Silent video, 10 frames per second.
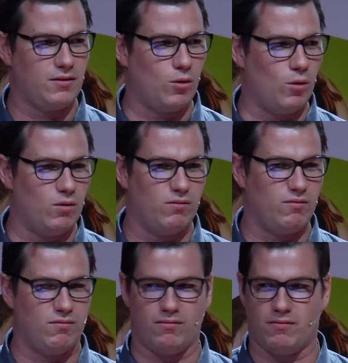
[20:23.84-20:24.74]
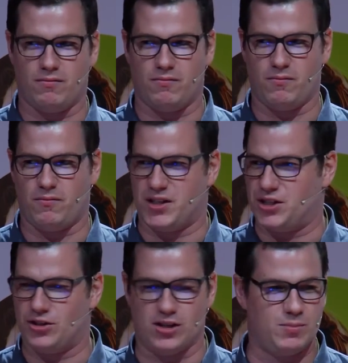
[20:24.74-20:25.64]
call
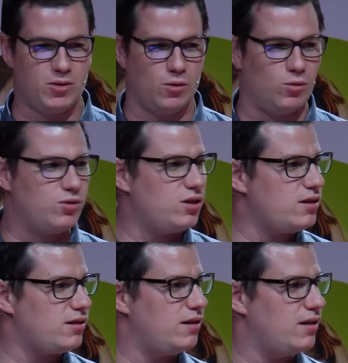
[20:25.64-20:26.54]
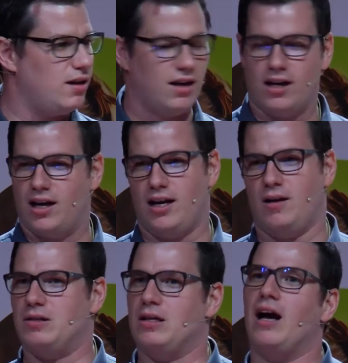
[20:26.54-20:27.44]
fish and chips gorgeous.
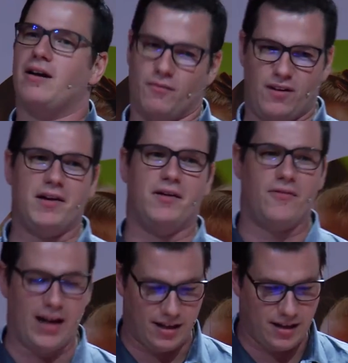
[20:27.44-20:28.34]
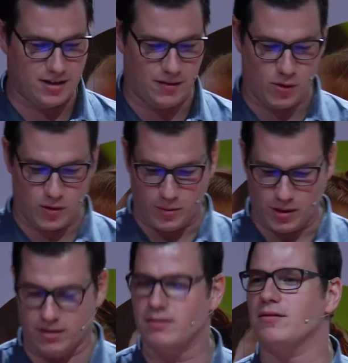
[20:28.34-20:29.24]
I, was, I got very offended because I thought they
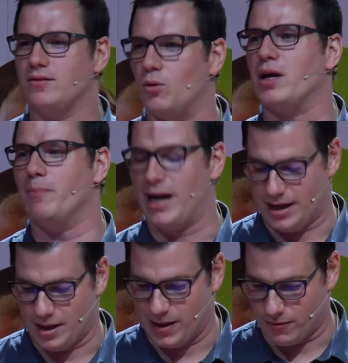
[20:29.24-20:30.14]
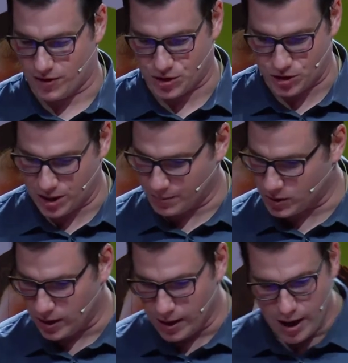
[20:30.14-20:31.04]
were talking badly about fish and
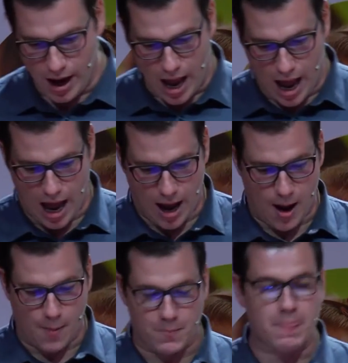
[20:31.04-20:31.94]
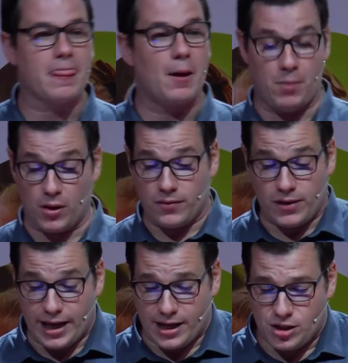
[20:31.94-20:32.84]
chips. Um, but
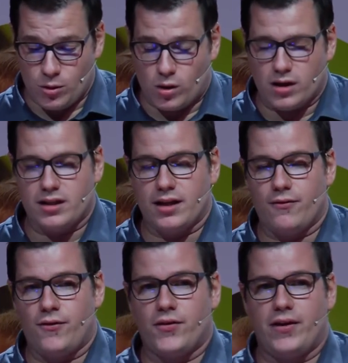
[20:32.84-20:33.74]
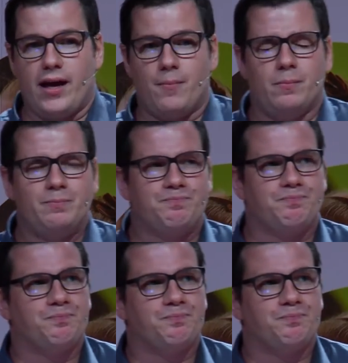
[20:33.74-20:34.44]
the issue was that for them,